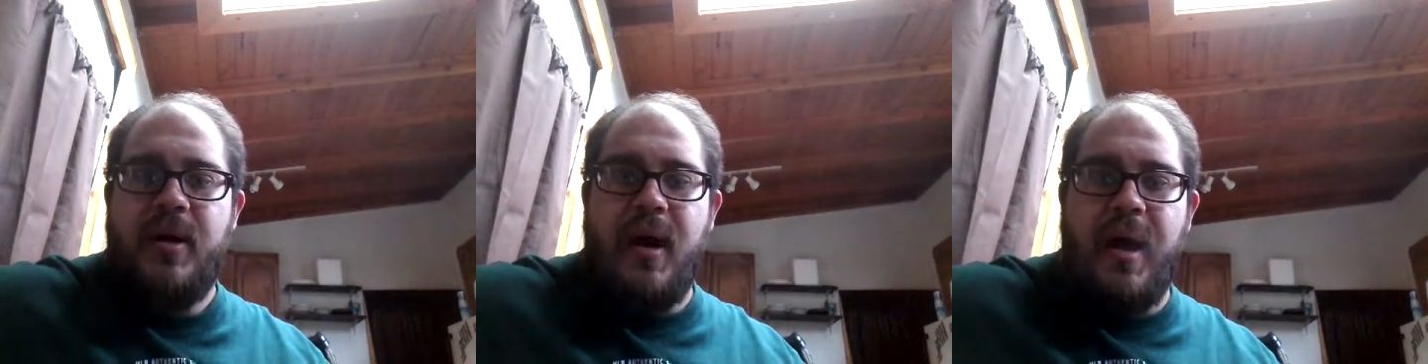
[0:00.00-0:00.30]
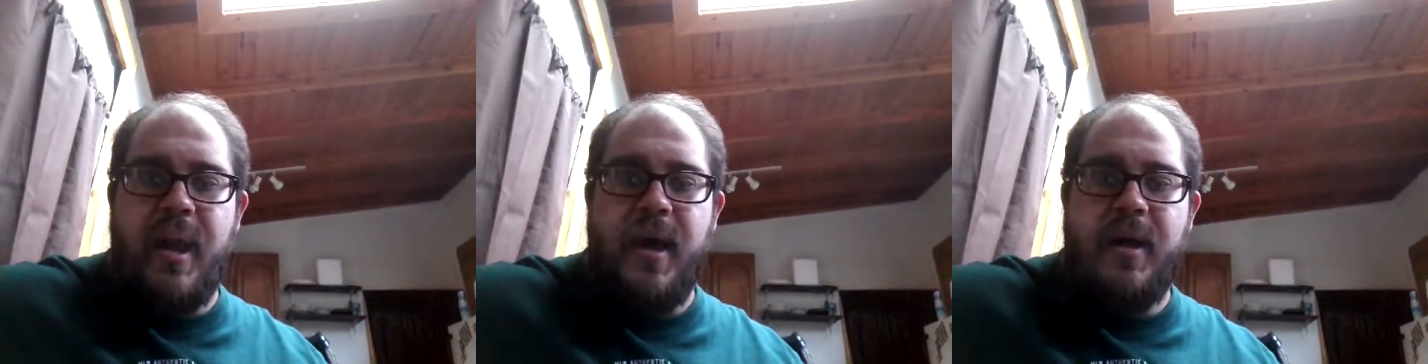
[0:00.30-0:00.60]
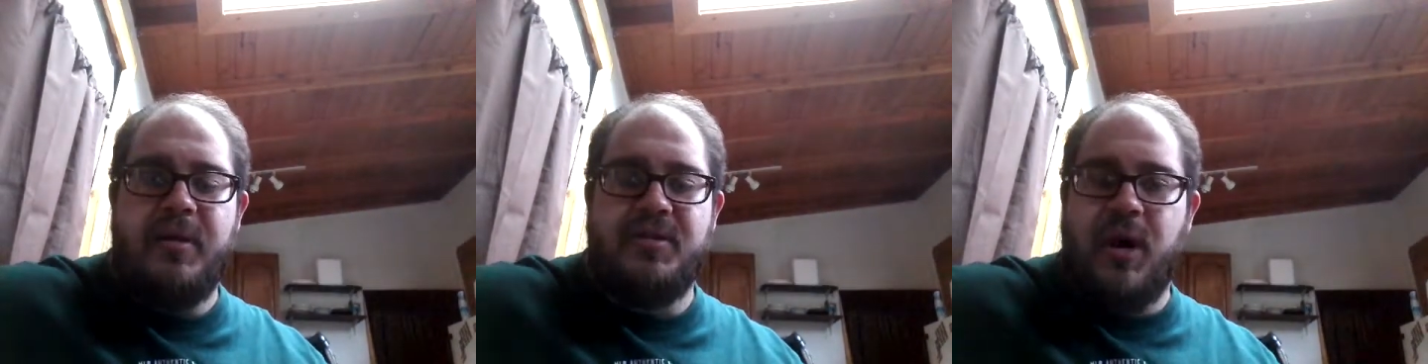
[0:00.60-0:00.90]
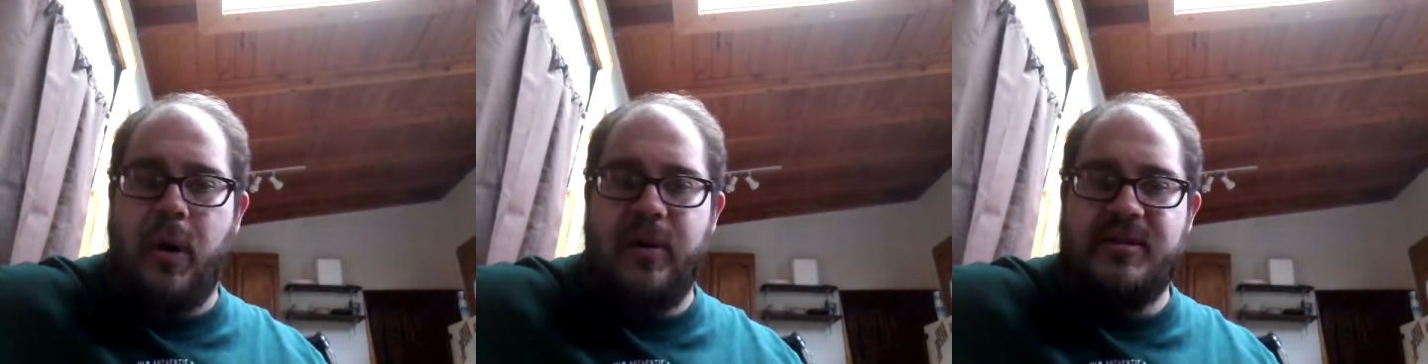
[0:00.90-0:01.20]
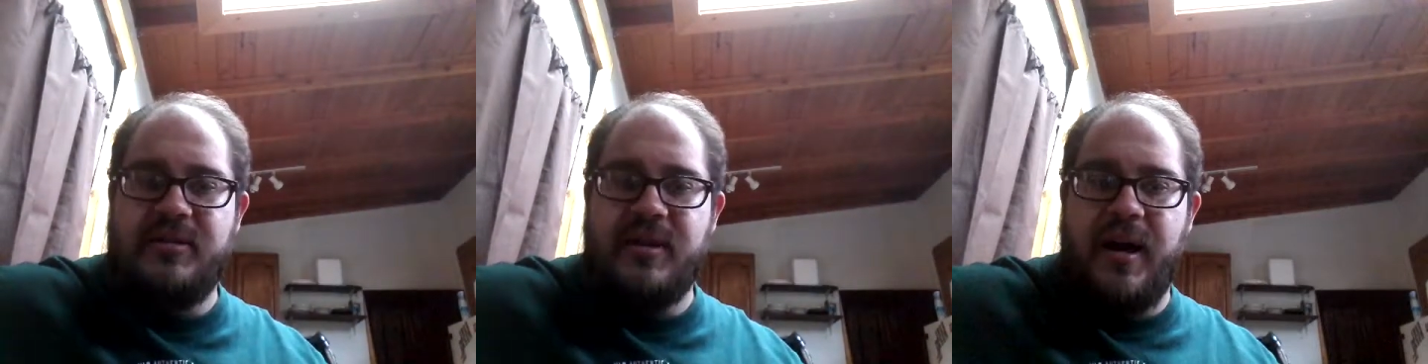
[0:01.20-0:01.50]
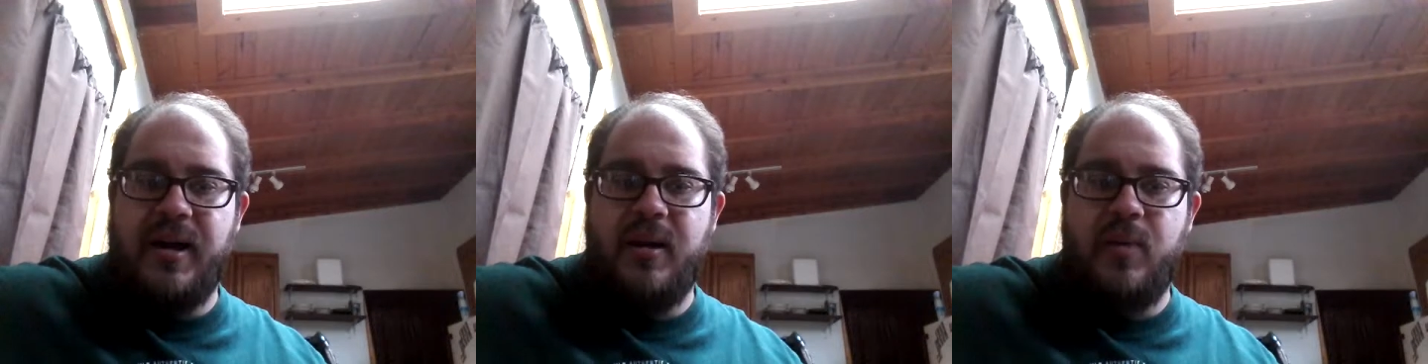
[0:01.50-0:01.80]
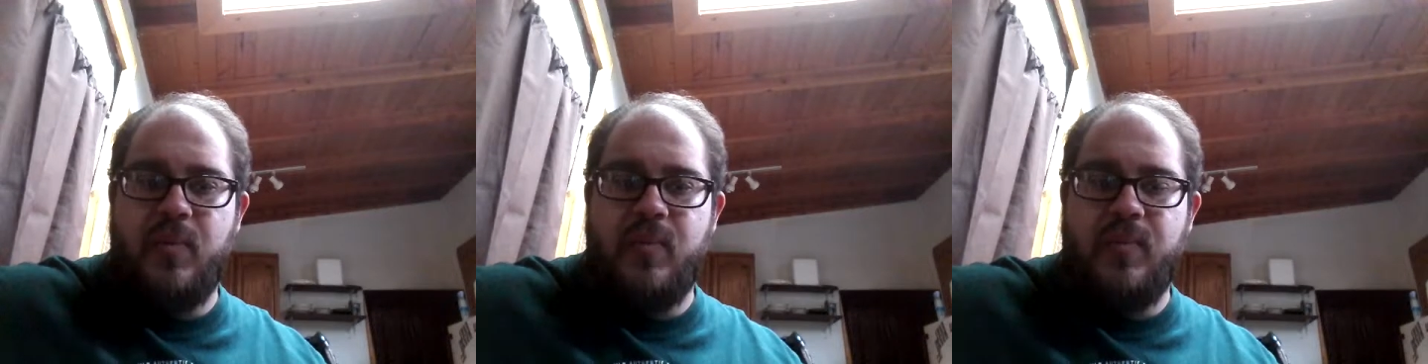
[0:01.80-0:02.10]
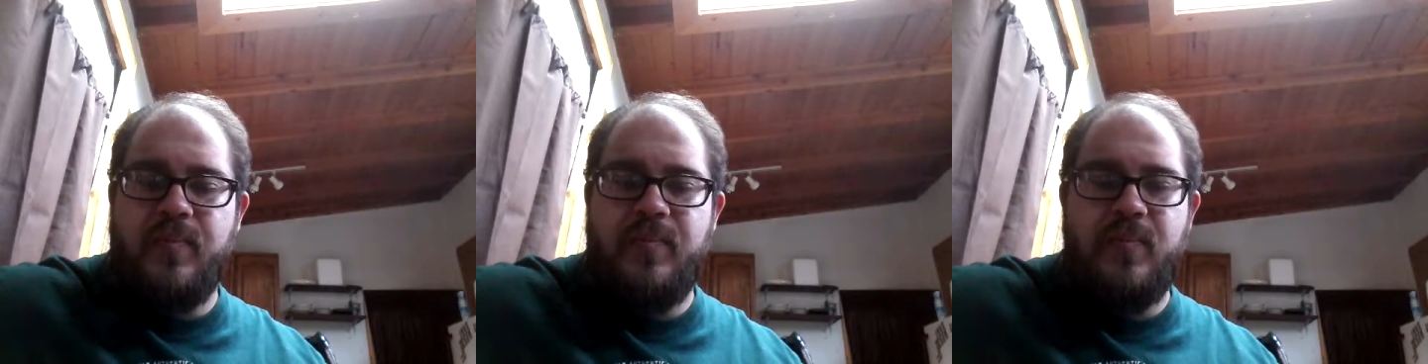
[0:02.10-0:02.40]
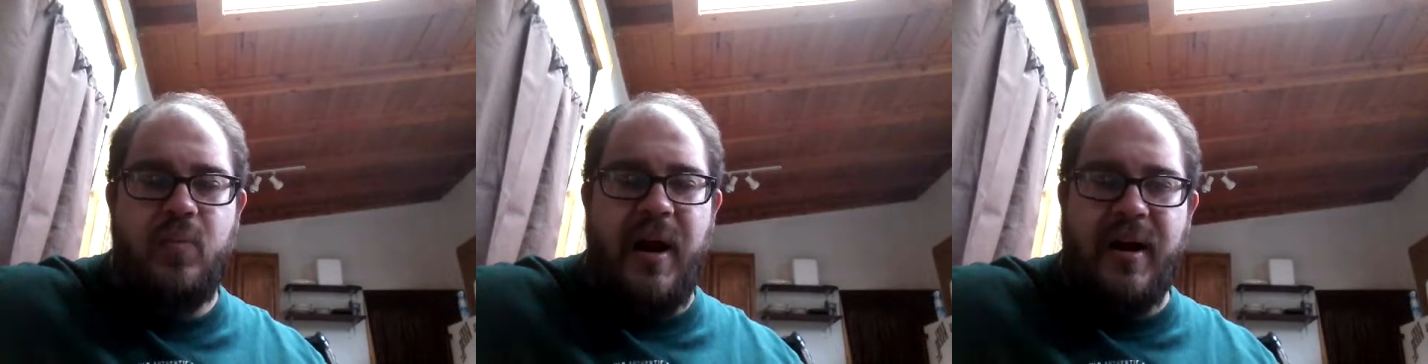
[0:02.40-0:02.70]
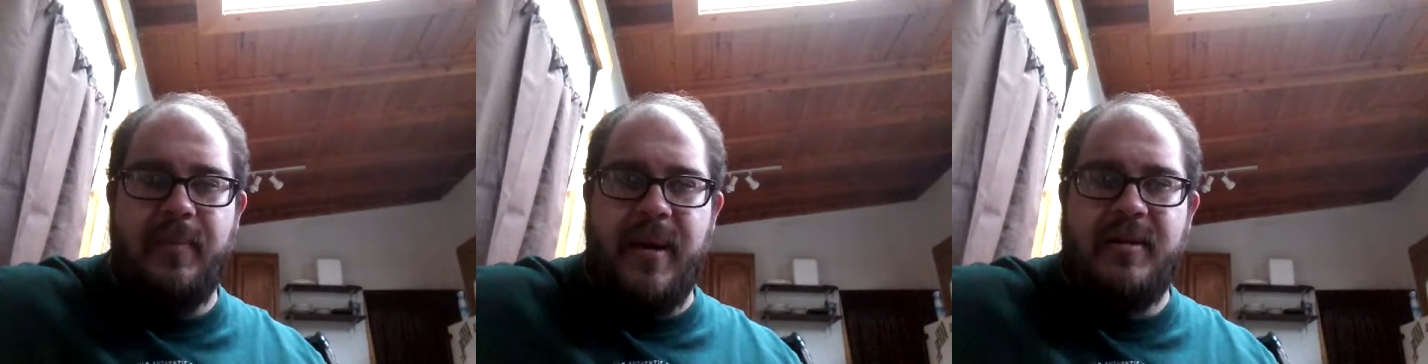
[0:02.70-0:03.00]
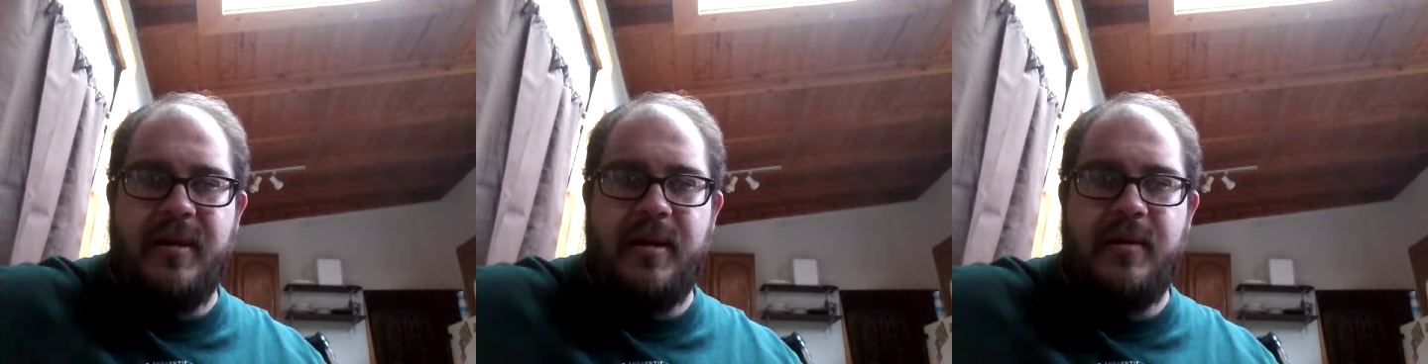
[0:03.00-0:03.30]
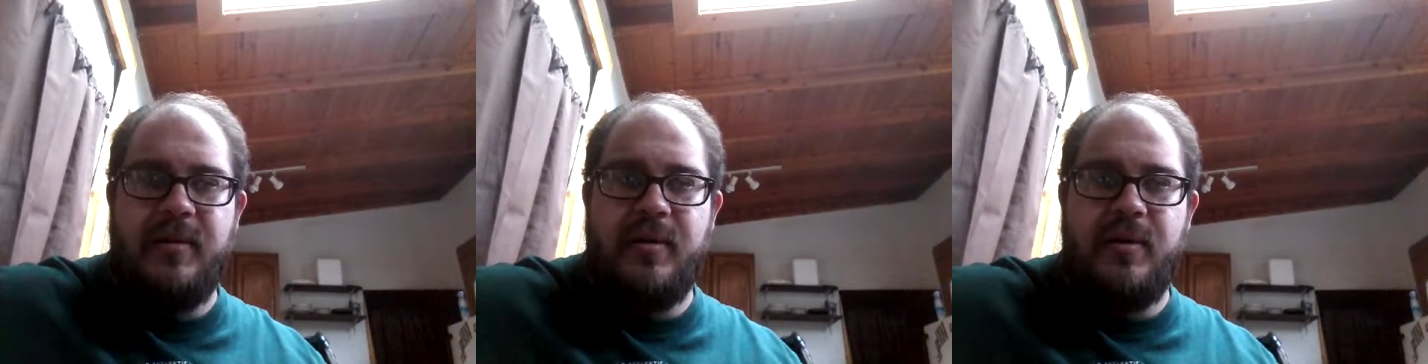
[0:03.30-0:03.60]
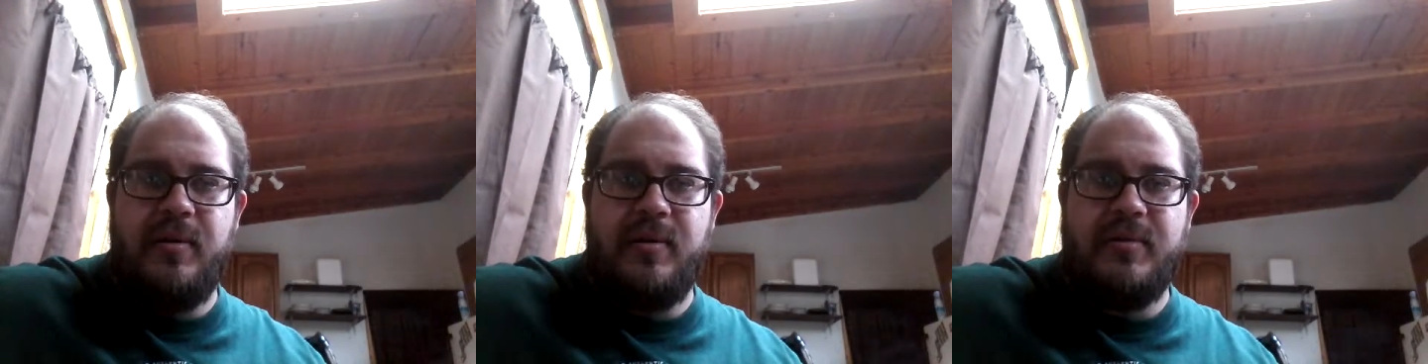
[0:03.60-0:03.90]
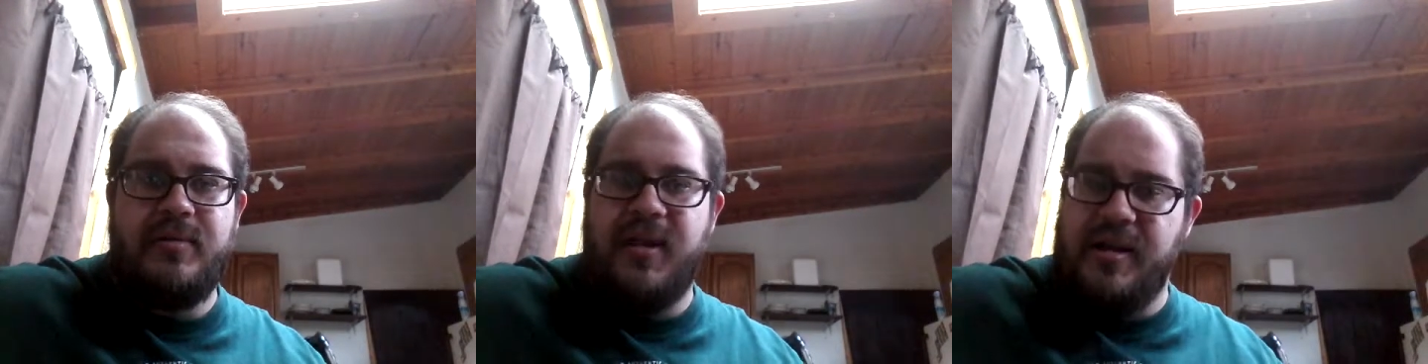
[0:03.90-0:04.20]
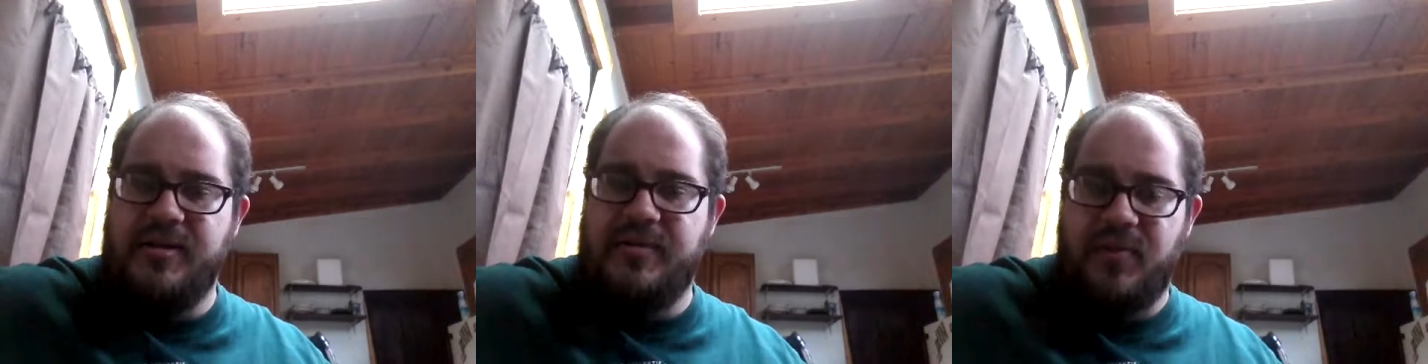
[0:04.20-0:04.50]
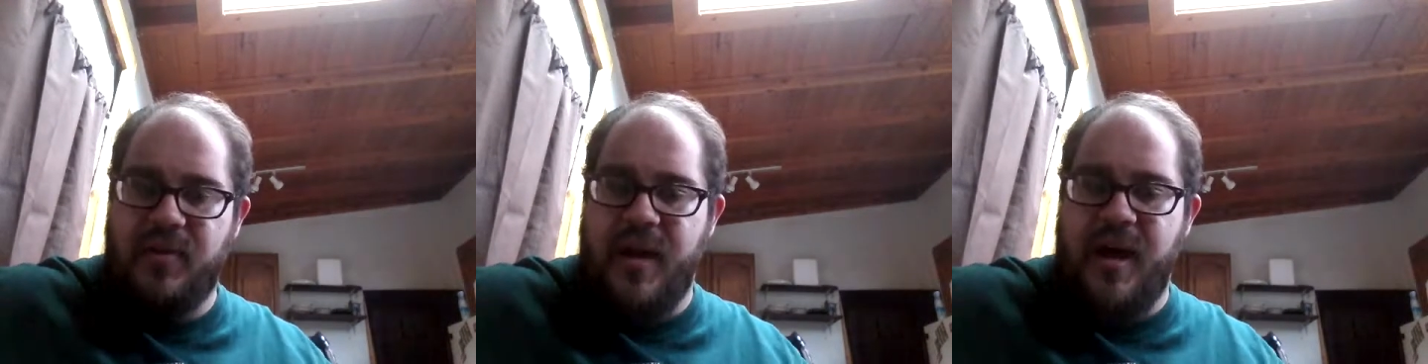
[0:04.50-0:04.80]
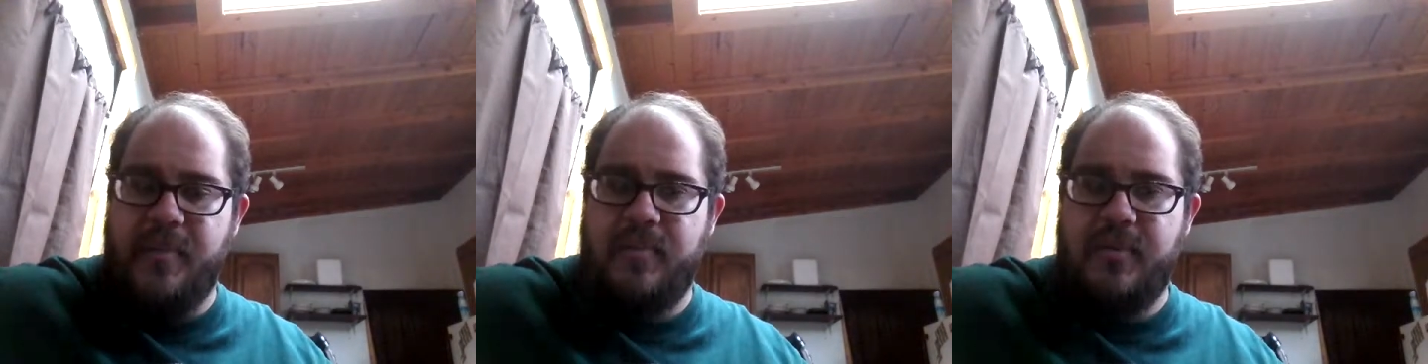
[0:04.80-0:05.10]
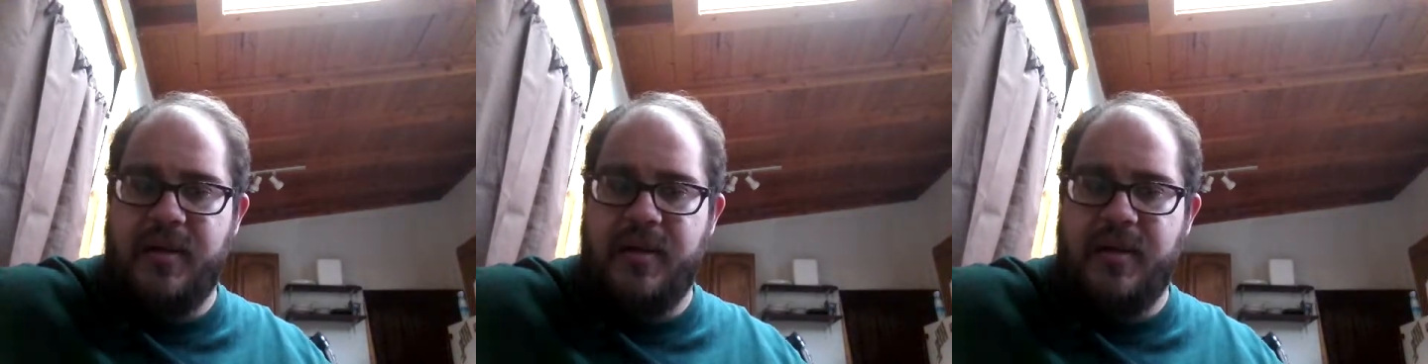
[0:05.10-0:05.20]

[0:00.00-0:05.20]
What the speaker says: and is always, like, recommending things for them.